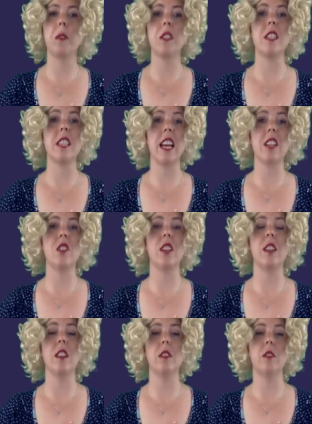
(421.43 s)
which is
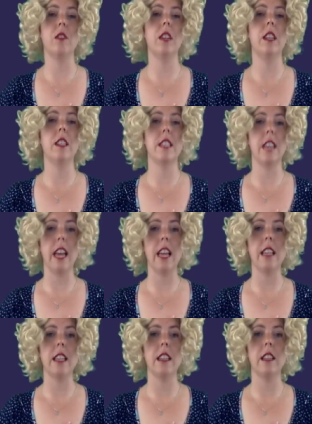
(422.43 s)
actually really
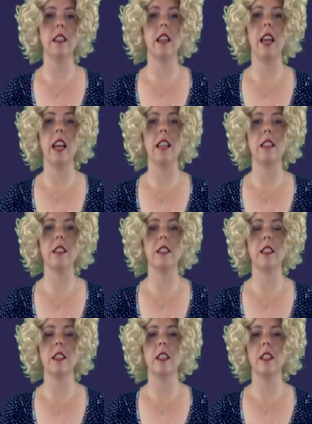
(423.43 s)
sad. And
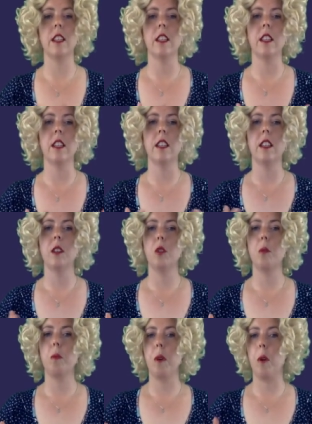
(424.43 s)

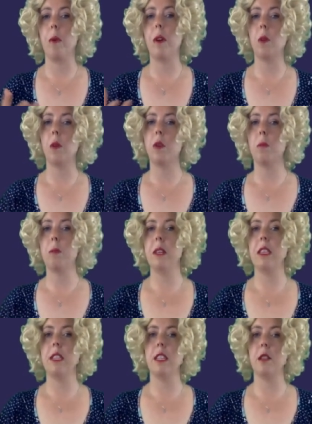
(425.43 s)
well, when all the
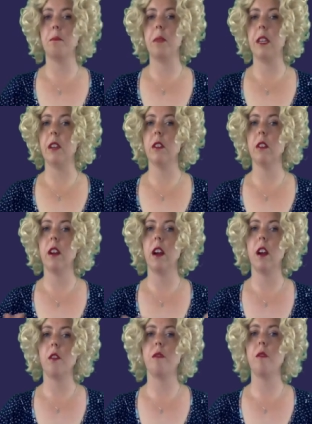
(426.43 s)
bees disappear,
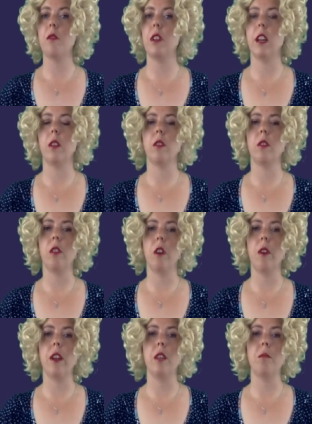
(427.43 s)
our food cannot
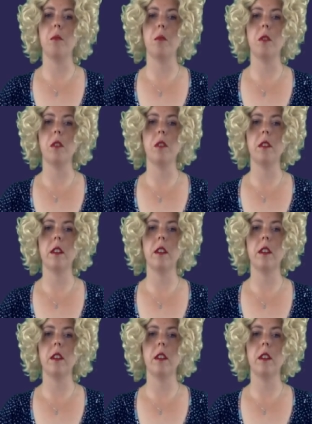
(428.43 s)
grow anymore.